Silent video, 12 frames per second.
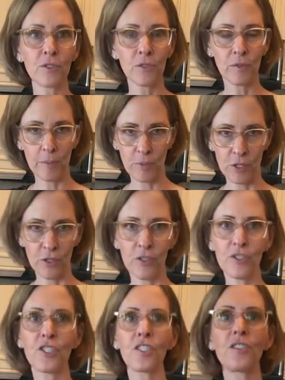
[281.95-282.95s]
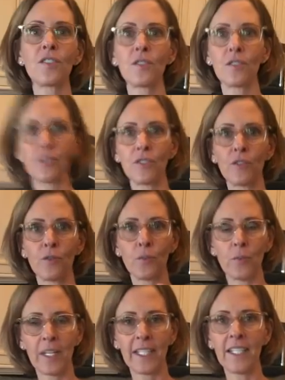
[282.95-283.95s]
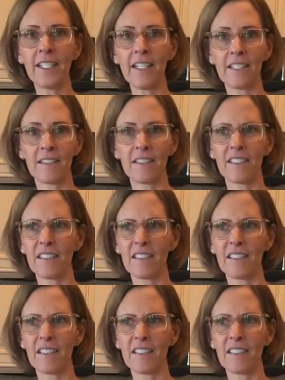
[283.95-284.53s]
scripture just, you know, the way it is?